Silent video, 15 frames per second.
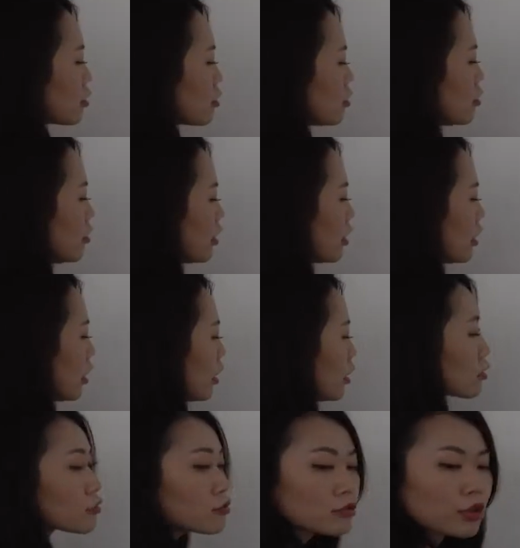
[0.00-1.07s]
to
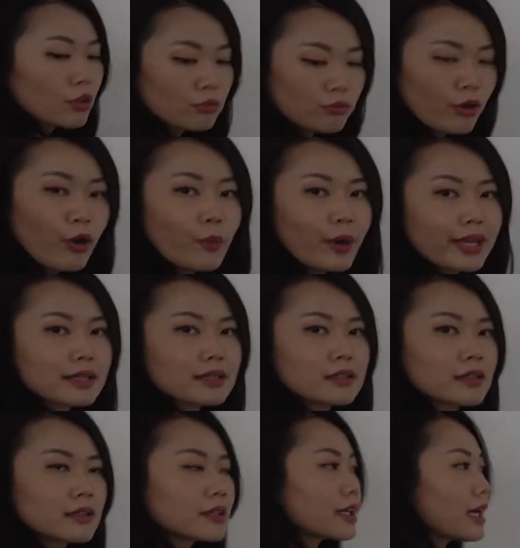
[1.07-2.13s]
do the rowing.
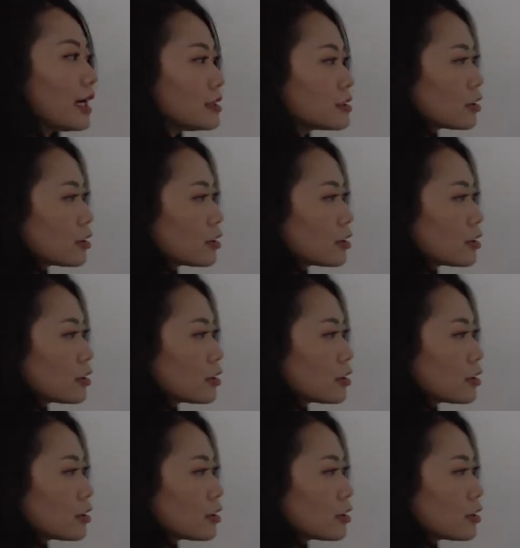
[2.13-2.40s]
Okay,